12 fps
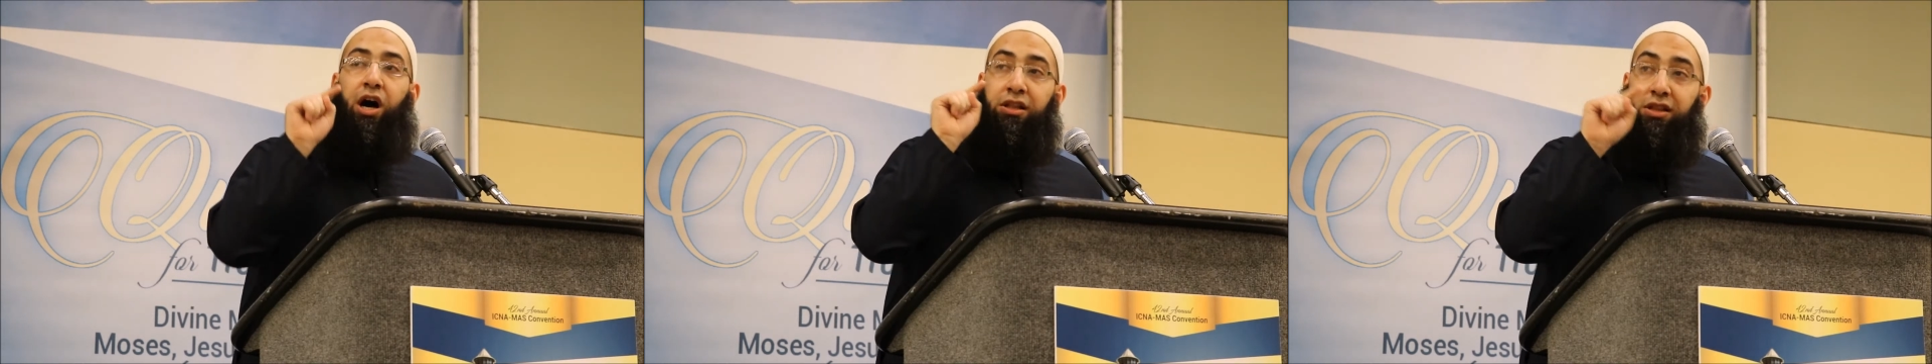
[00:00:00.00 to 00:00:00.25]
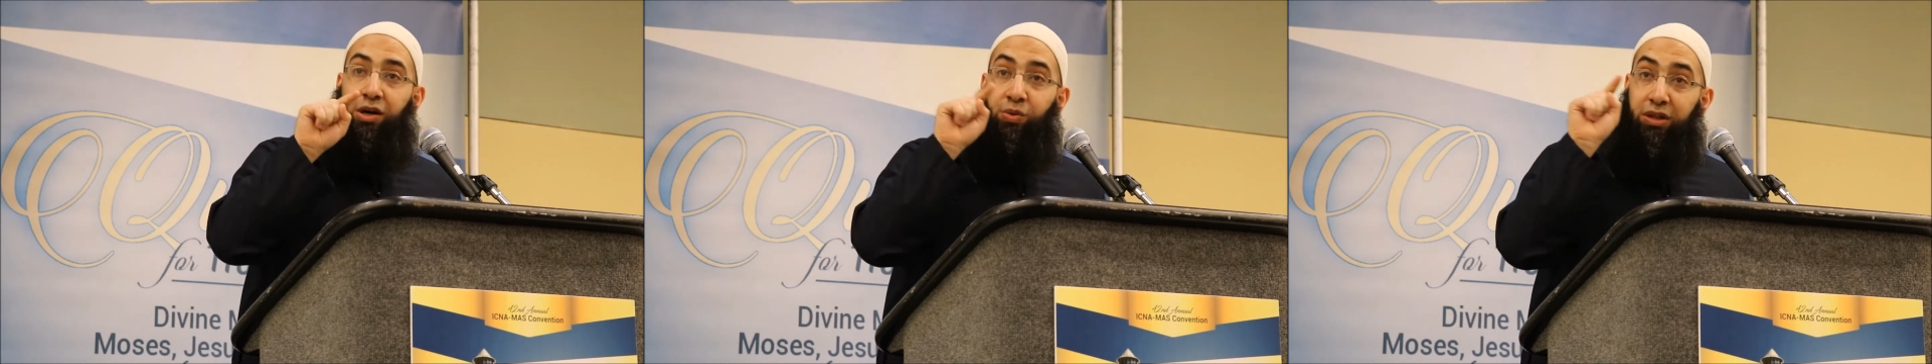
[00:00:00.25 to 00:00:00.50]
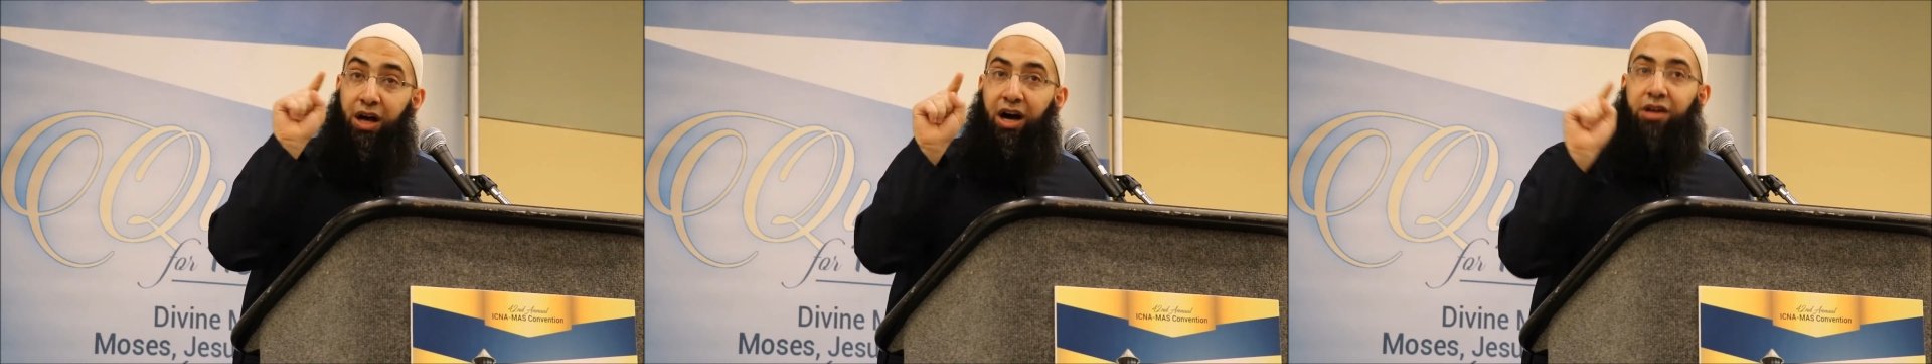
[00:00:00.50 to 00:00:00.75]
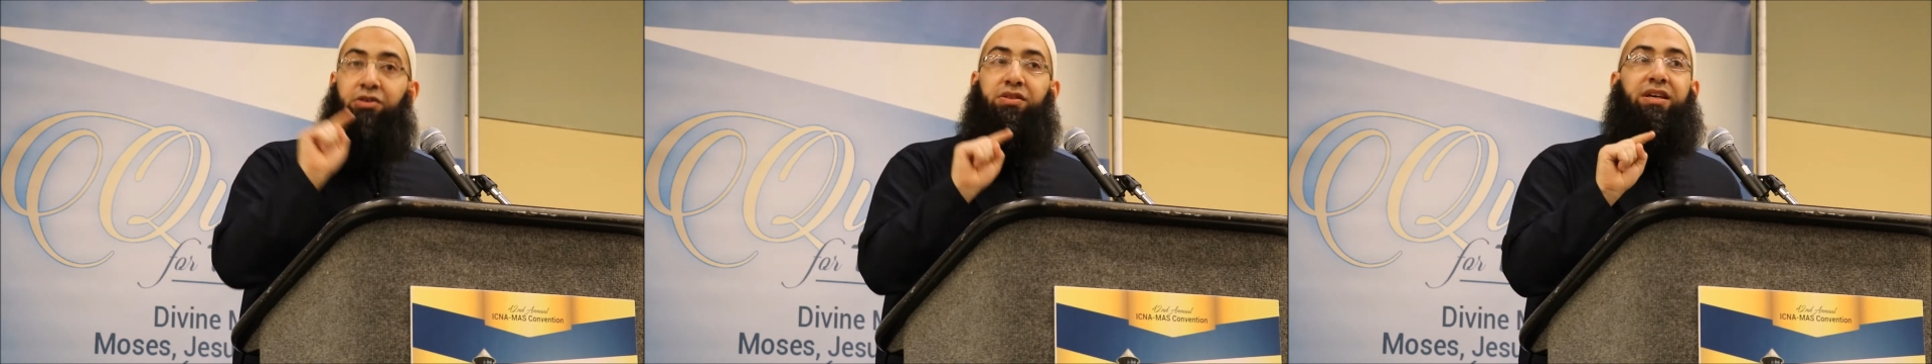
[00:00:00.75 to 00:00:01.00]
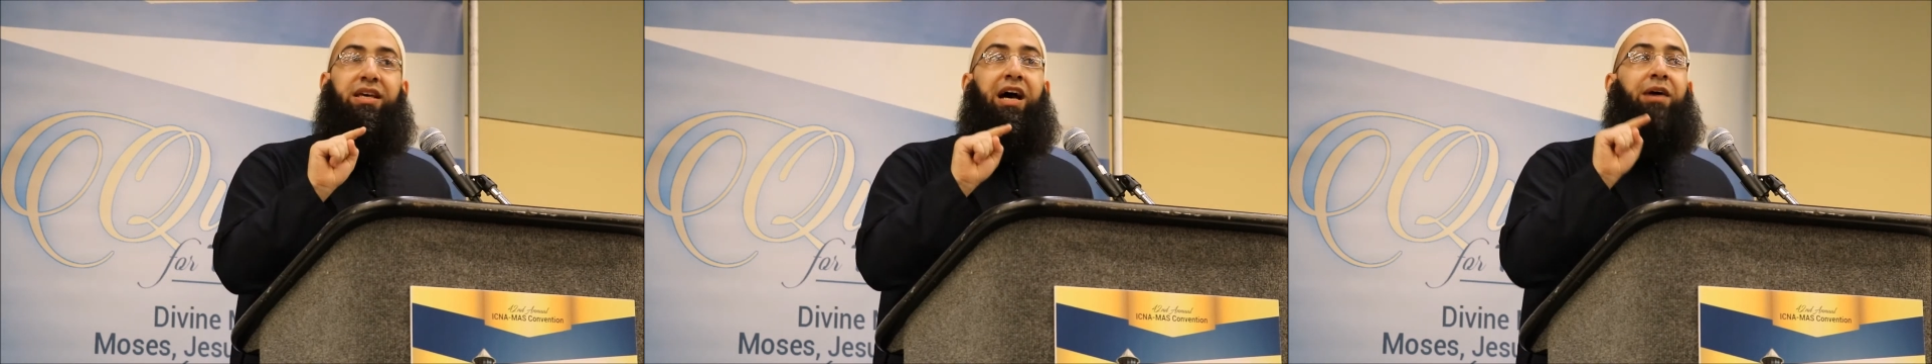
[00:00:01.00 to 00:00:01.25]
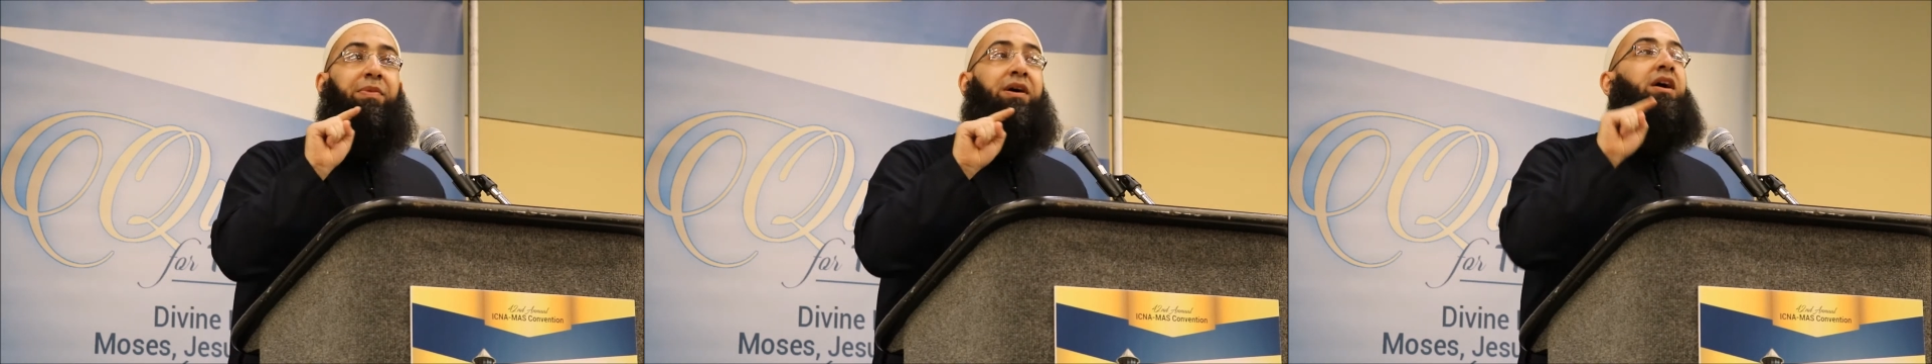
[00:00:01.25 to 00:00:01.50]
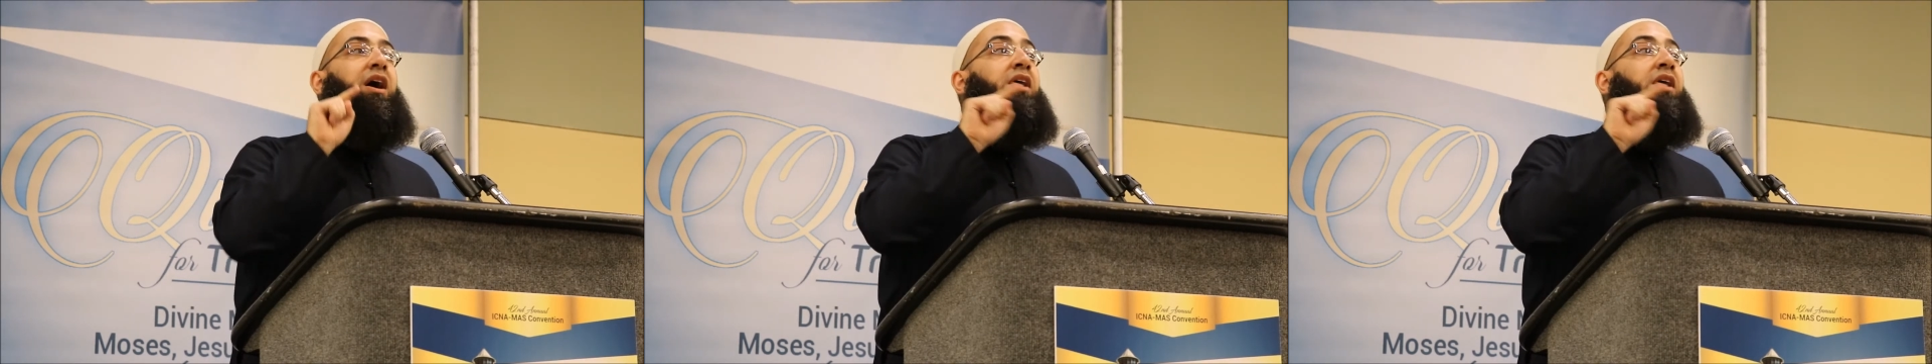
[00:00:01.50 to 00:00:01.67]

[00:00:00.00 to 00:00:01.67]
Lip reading: Allah will honor the Kaaba.